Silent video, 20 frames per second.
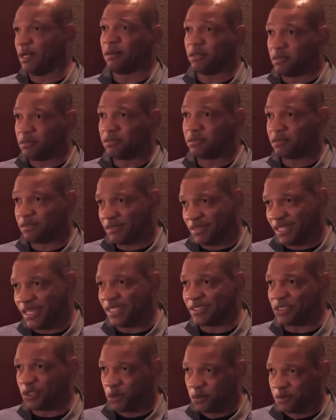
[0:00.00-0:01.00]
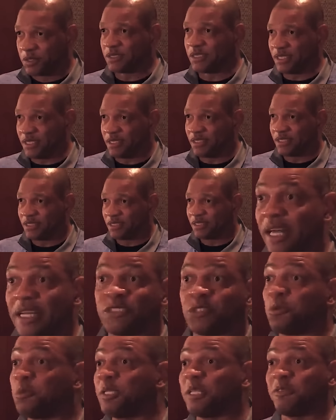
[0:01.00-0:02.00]
know at 20,
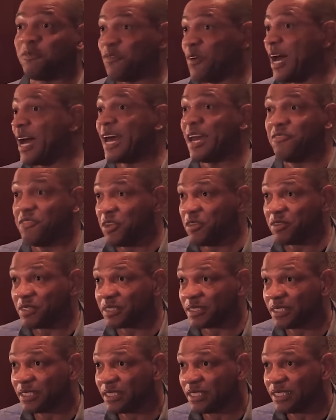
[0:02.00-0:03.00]
at 25 even,